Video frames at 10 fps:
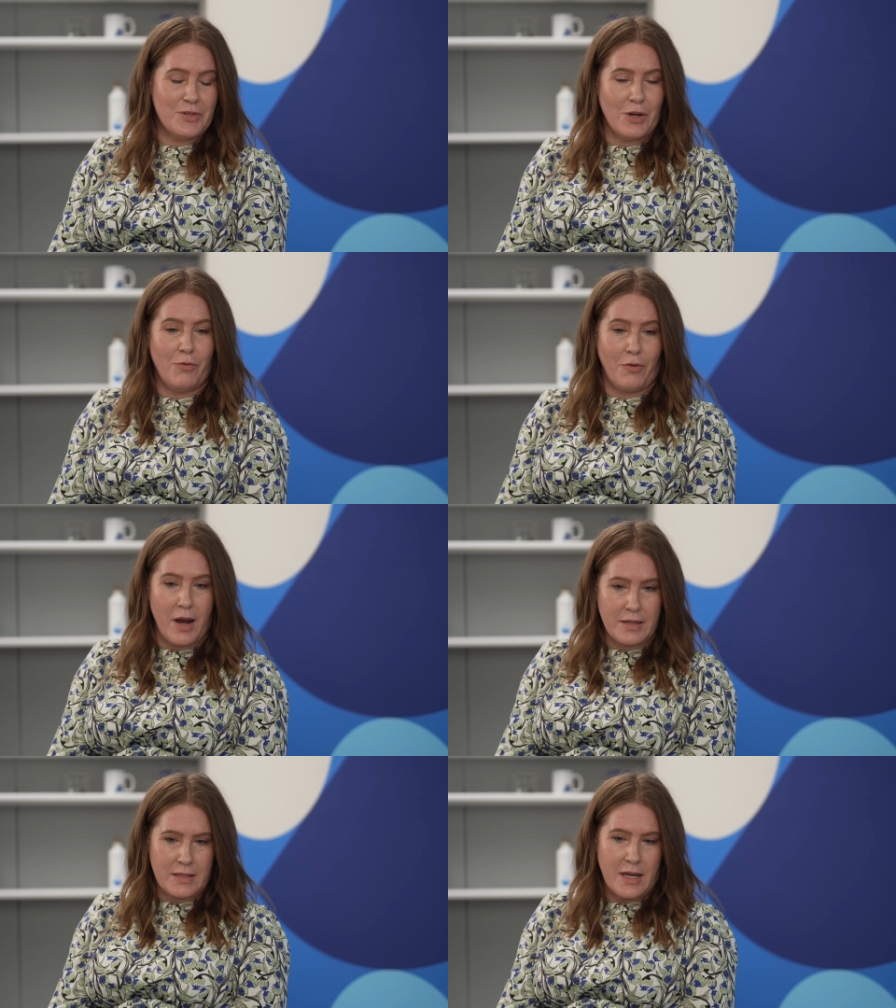So for
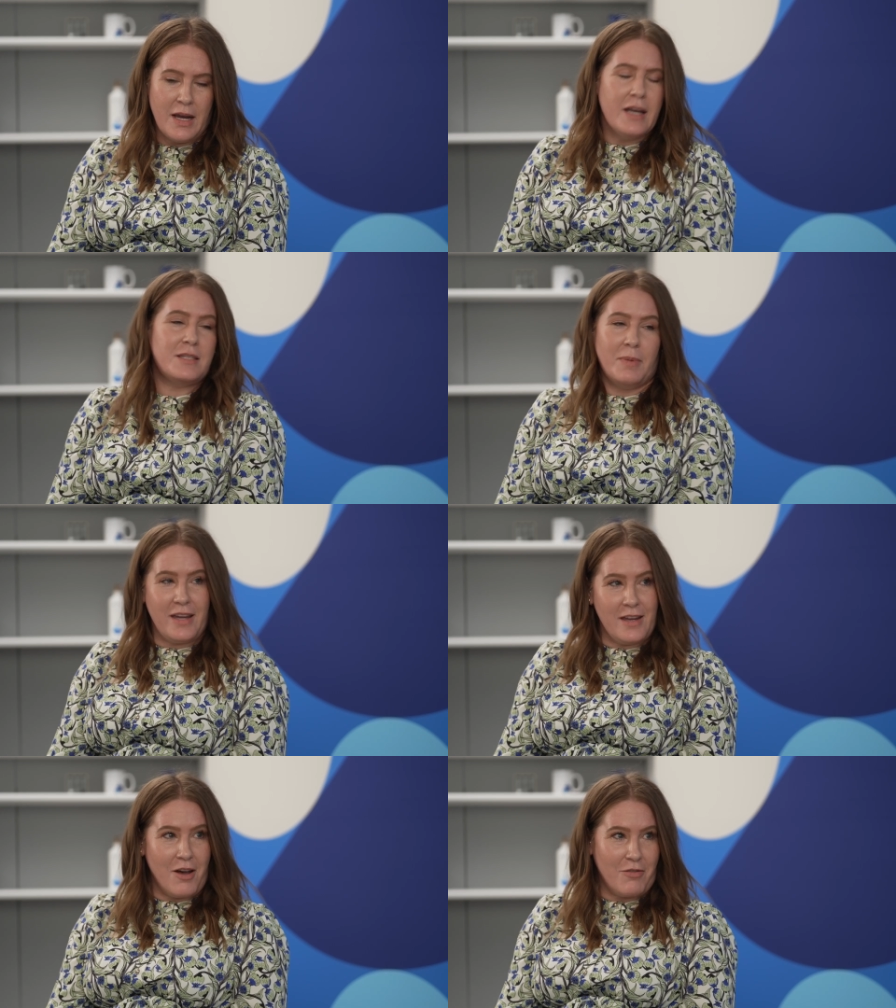us, it's
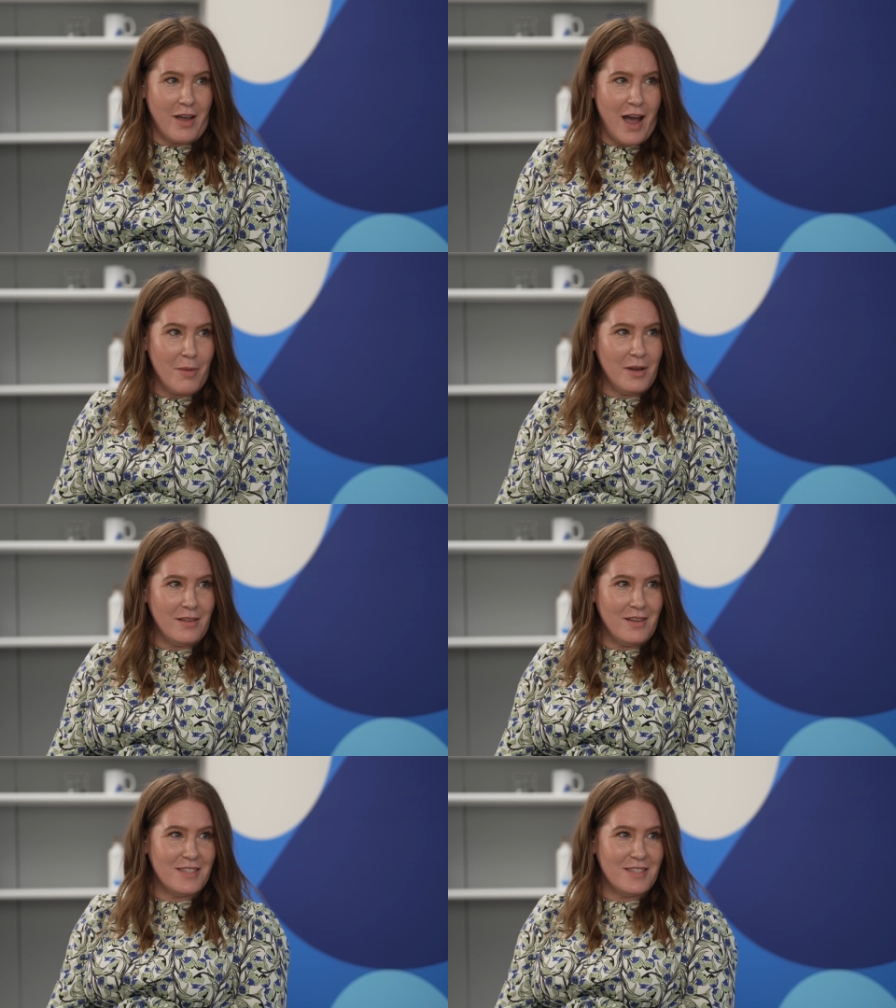making health a habit,